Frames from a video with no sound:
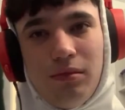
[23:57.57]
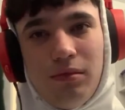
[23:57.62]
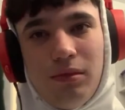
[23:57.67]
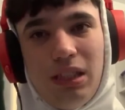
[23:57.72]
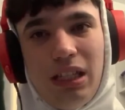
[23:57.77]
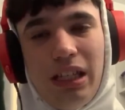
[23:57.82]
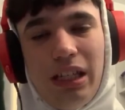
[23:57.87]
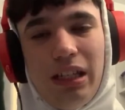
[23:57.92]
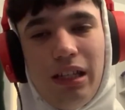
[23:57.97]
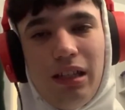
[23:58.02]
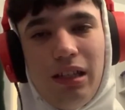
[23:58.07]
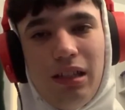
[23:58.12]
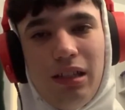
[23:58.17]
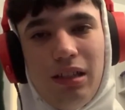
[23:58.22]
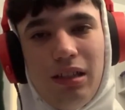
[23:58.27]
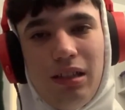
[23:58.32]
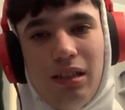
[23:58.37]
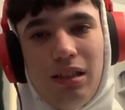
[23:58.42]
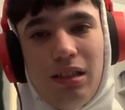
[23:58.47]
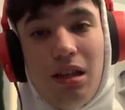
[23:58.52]
Yeah.
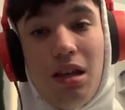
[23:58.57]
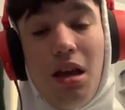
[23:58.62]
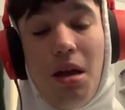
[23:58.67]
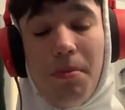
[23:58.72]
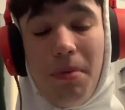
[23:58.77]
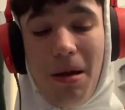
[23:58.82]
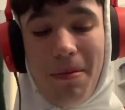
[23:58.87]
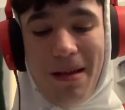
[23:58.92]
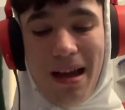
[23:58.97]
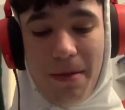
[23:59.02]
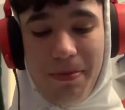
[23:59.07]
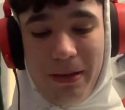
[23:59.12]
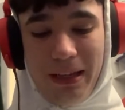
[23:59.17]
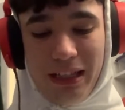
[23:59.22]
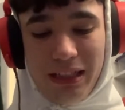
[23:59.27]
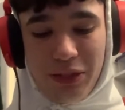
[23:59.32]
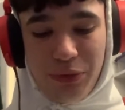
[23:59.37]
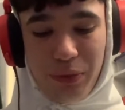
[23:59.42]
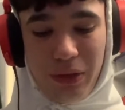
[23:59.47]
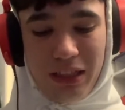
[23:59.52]
But I'm happy
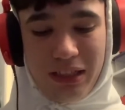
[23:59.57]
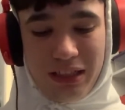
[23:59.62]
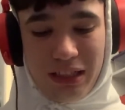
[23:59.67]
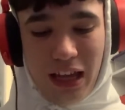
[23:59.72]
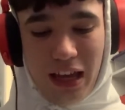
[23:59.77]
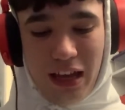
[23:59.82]
it's really set